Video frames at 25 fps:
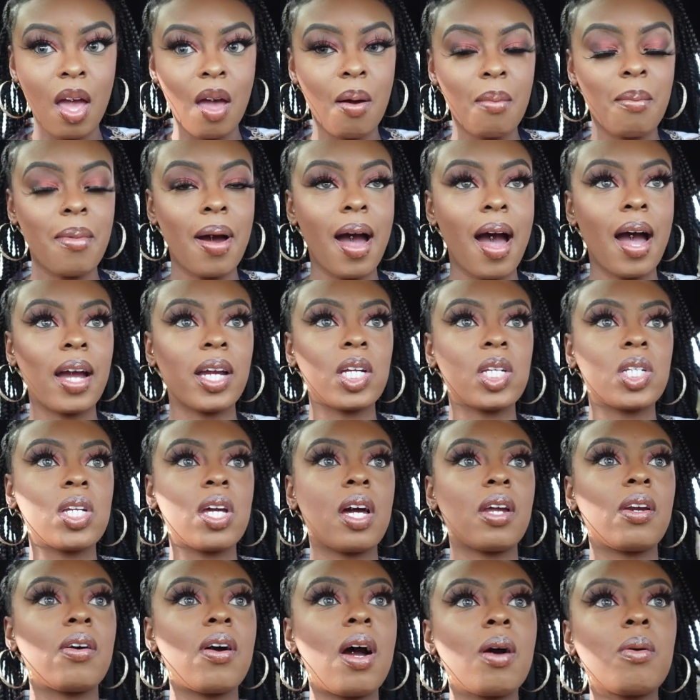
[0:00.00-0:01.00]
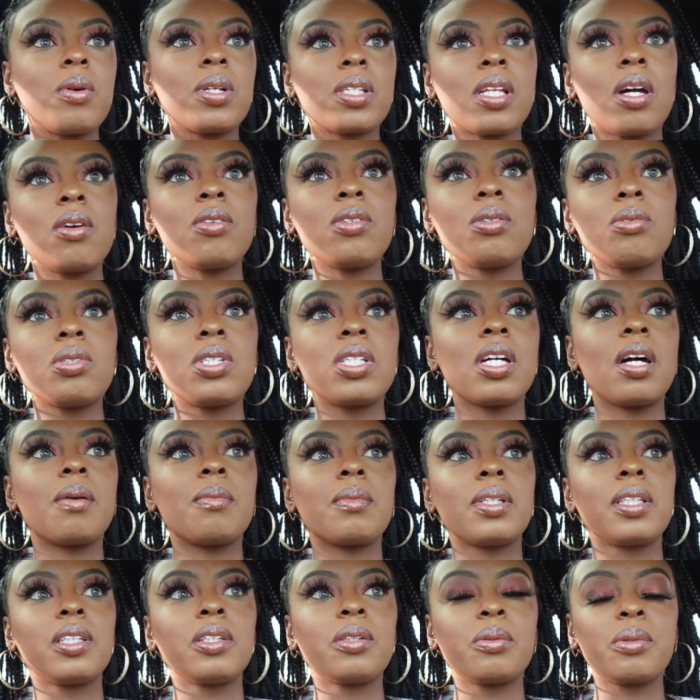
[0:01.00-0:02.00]
my eyeshadow. I was gonna do something a
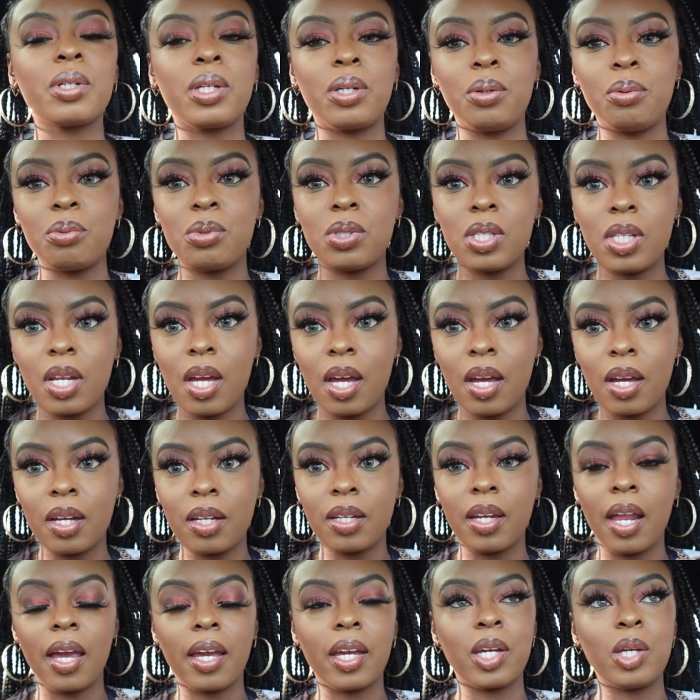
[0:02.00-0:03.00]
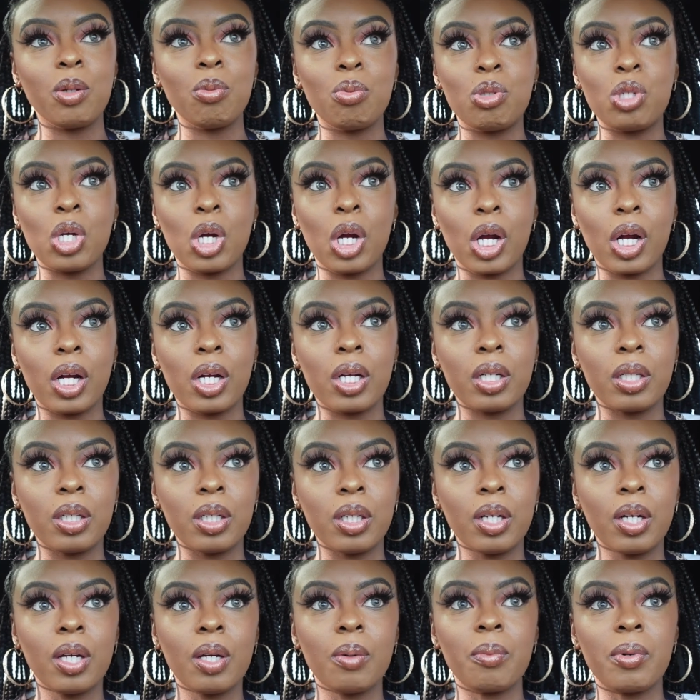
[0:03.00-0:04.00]
little cute today, like cuter,
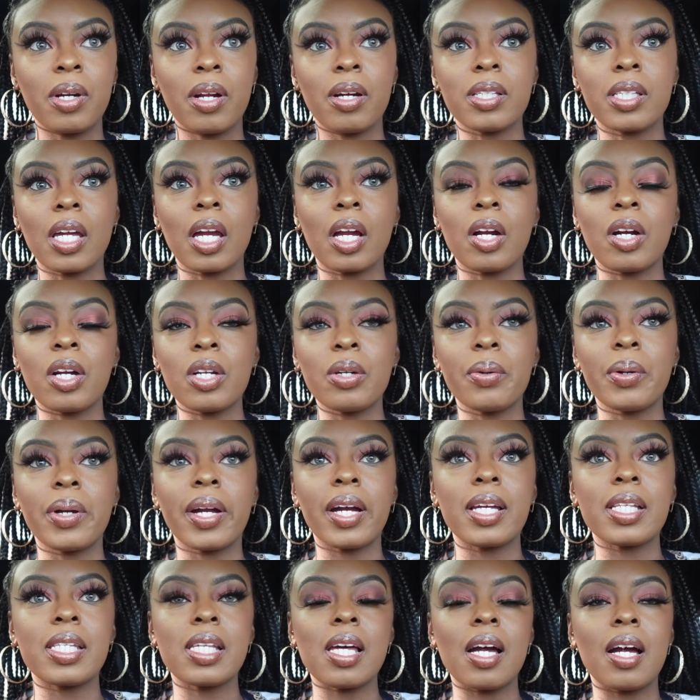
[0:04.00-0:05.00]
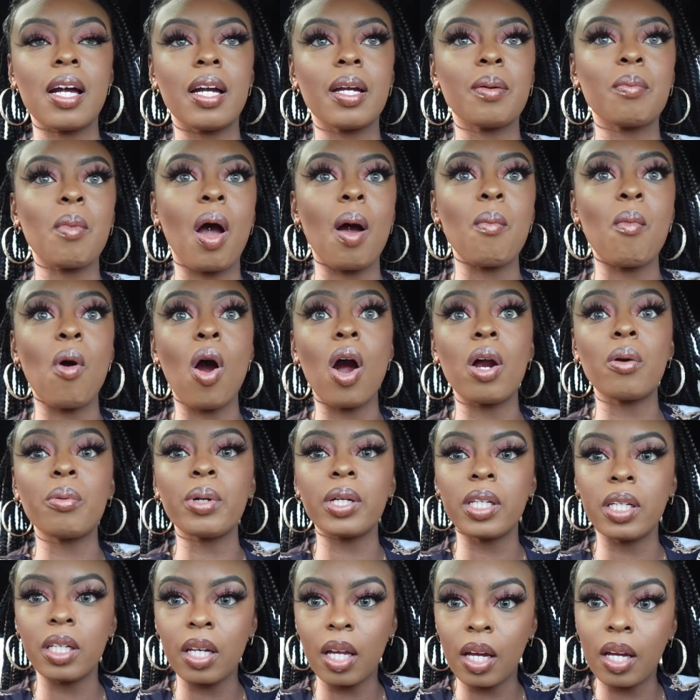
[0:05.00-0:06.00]
but I was like, girl, you ain't got time. I'm
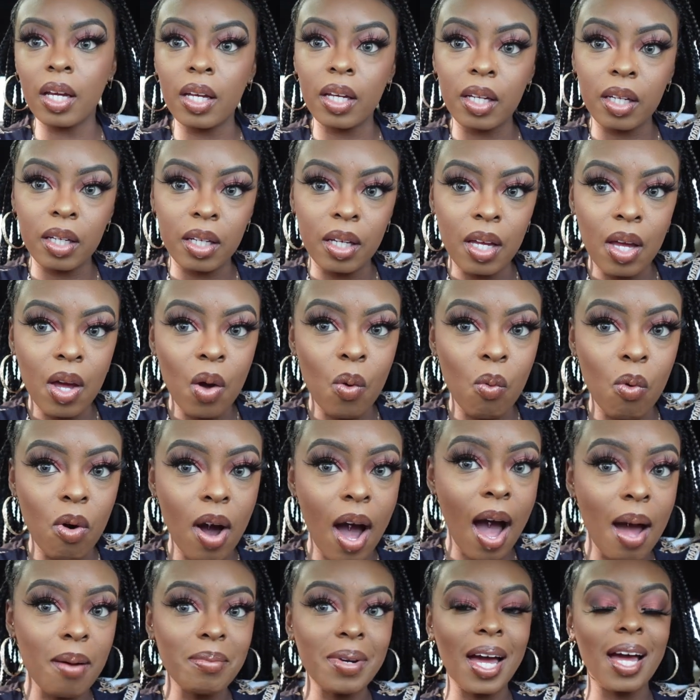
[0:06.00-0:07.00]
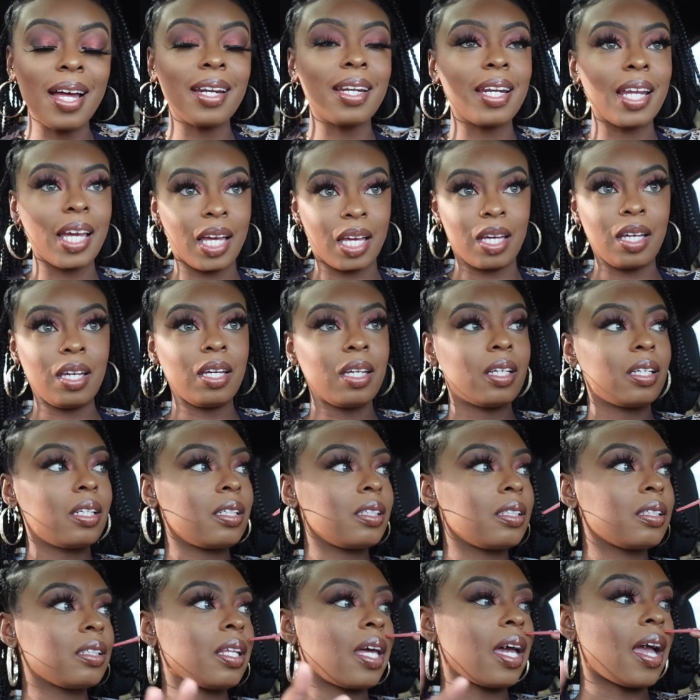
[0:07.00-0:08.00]
already like, well, I'm not late,
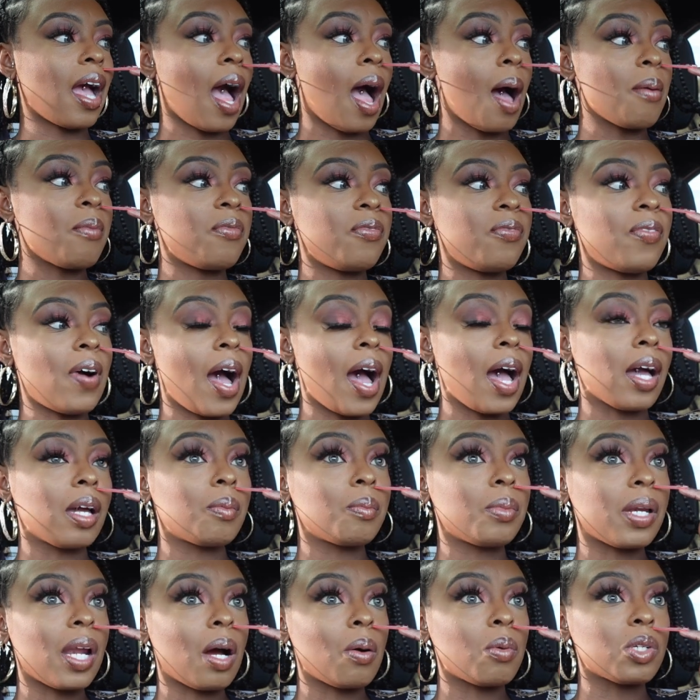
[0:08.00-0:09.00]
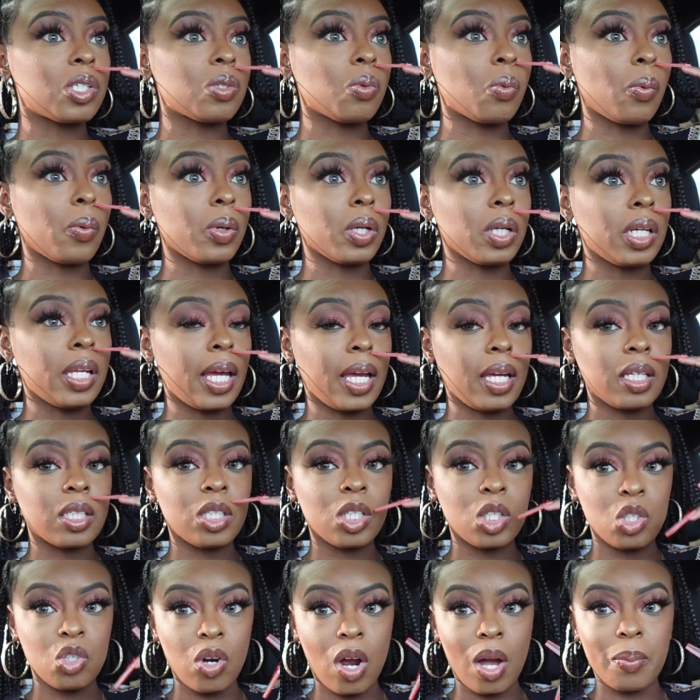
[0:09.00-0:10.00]
like I'm fine, but I was late
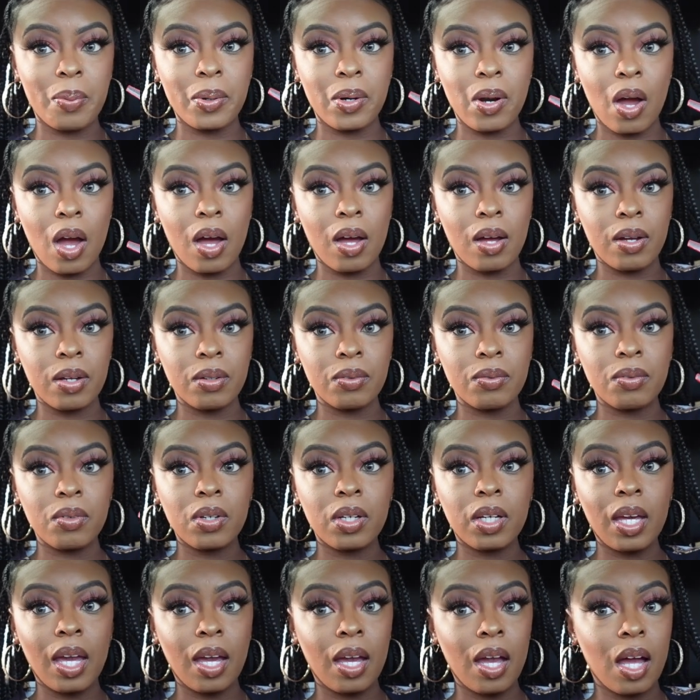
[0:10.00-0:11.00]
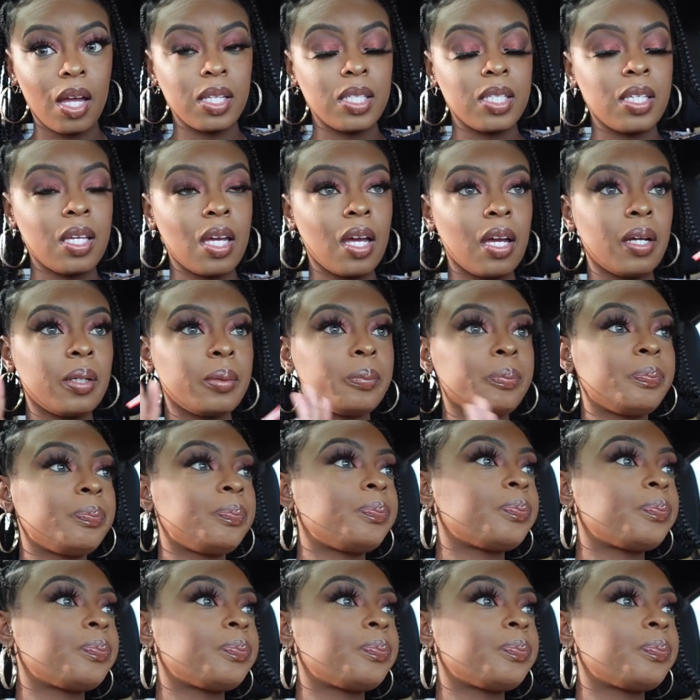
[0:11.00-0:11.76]
to dropping off Keyonte.